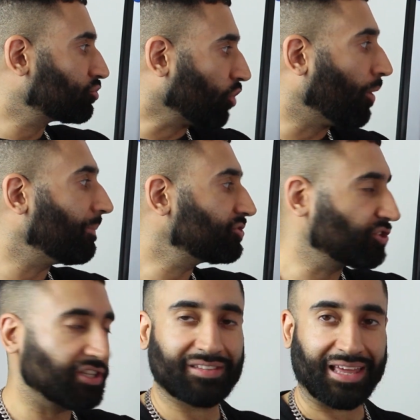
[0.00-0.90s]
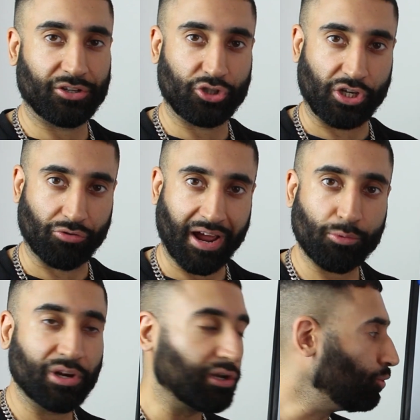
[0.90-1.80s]
so much of this energy,
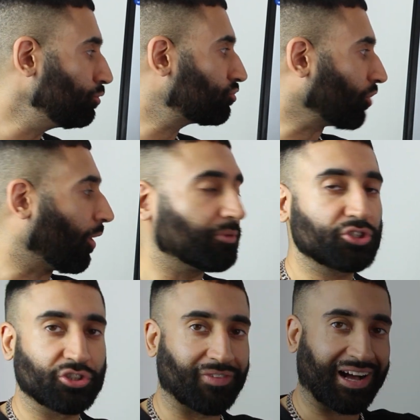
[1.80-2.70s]
right? We lose so much of